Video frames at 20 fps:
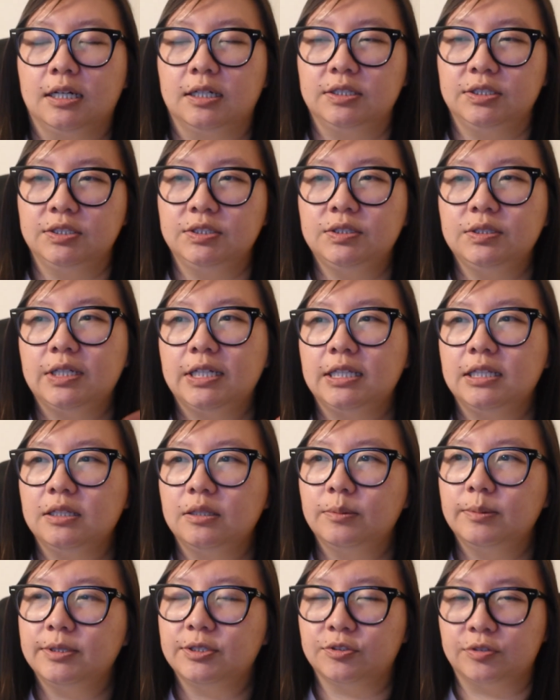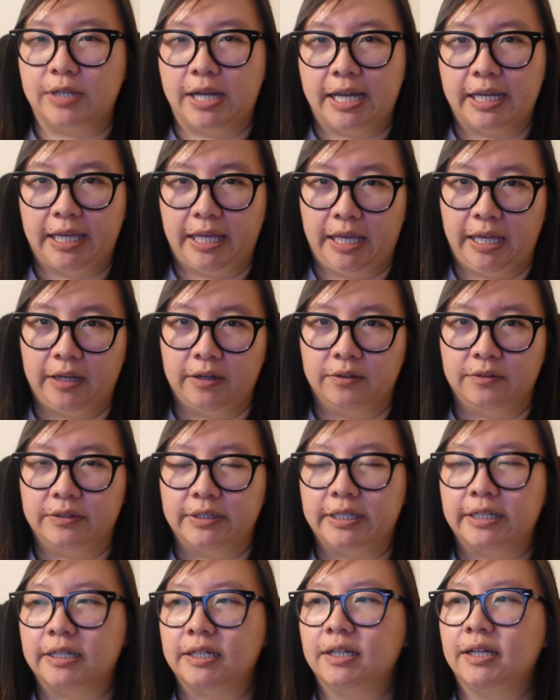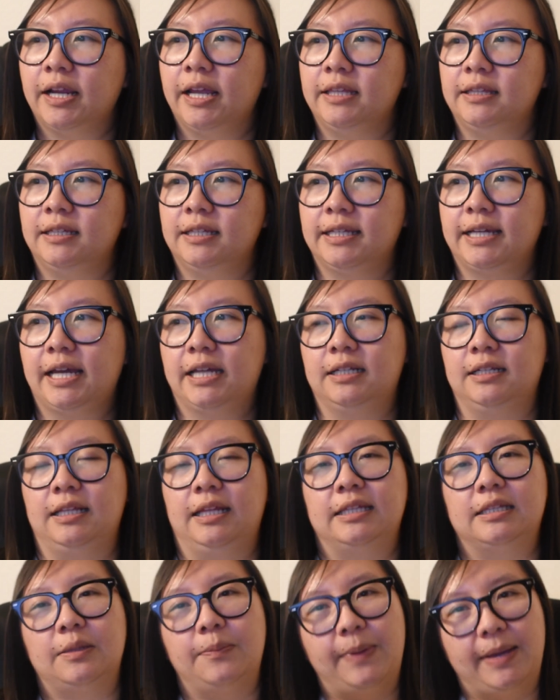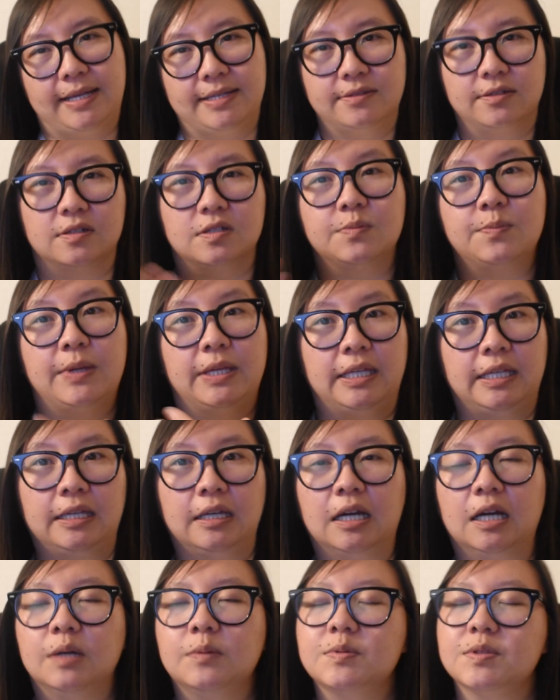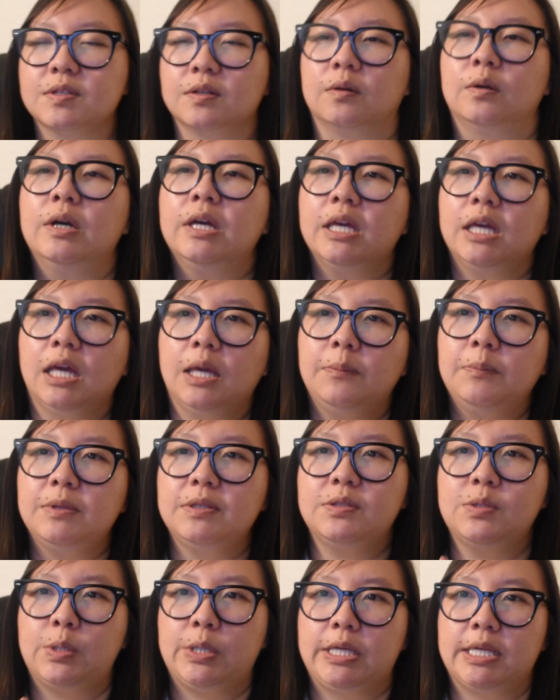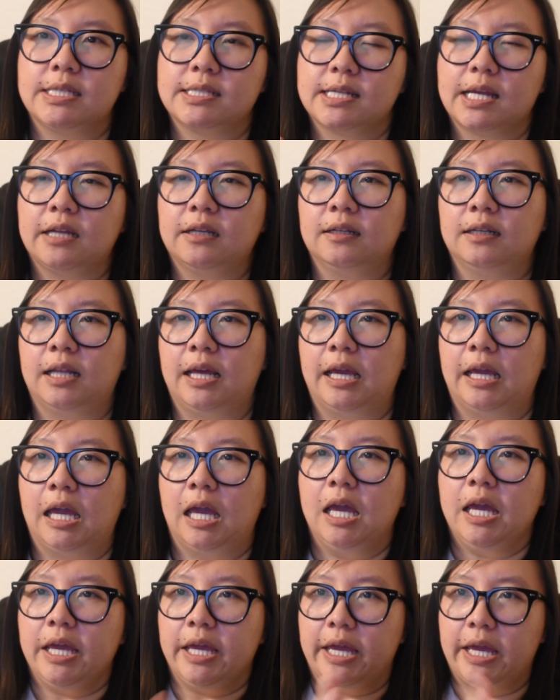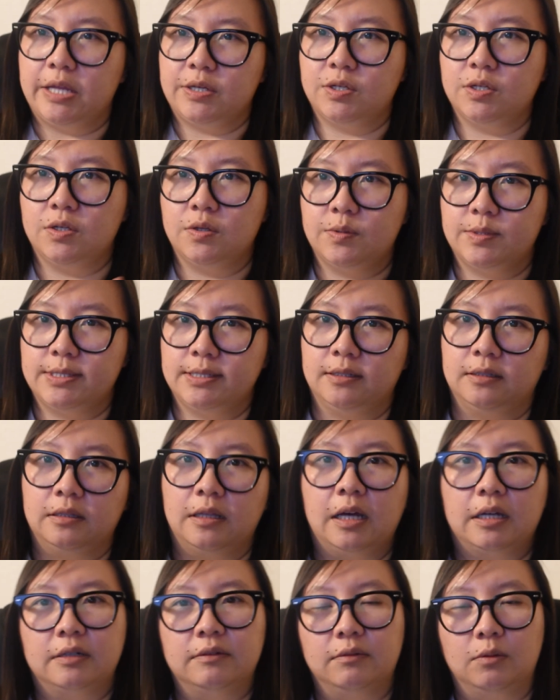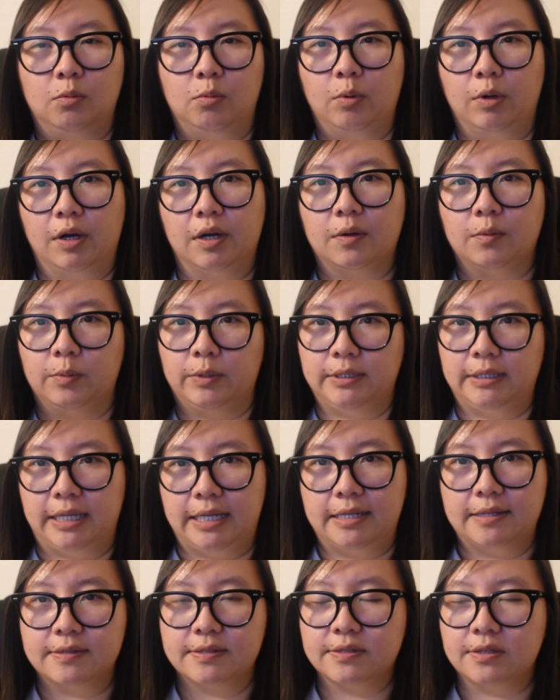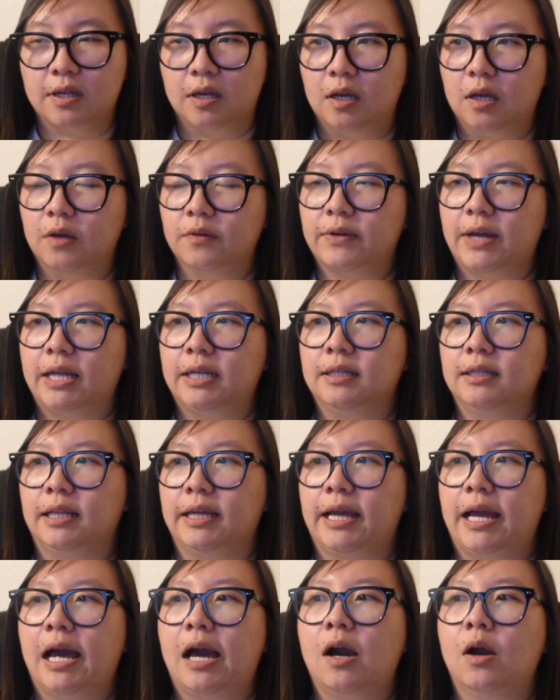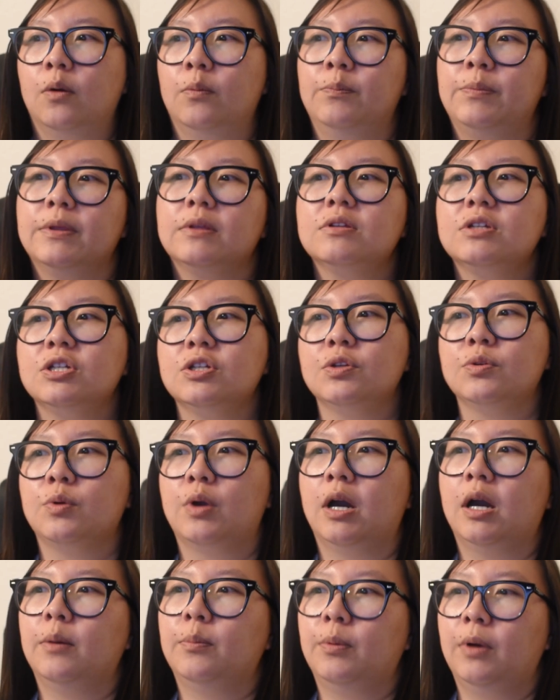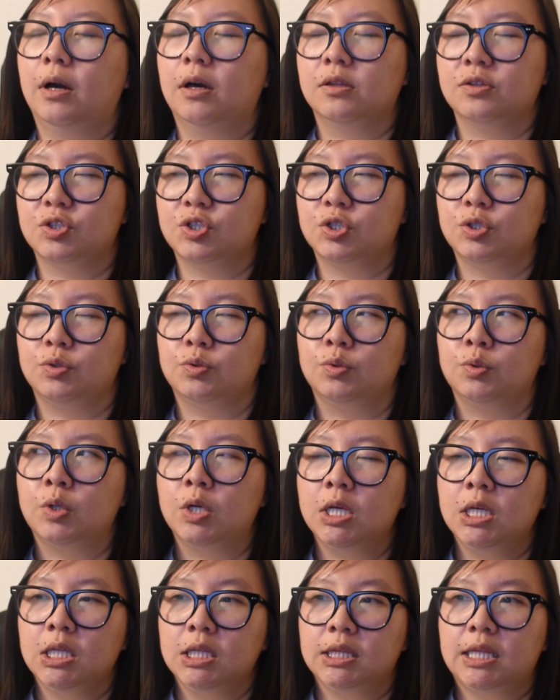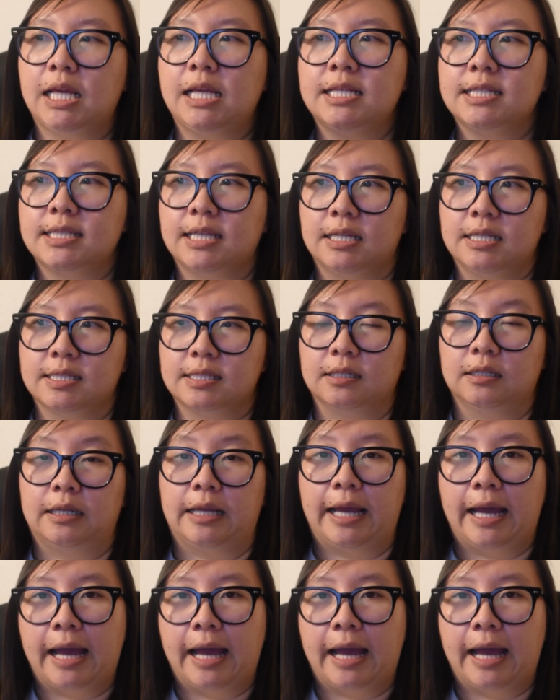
you do get a little bit of drag here and there, and then kind of like the pace starts picking up. So in between, it's kind of like introducing a lot of the work related stuff, kind of like how building you up onto things that is gonna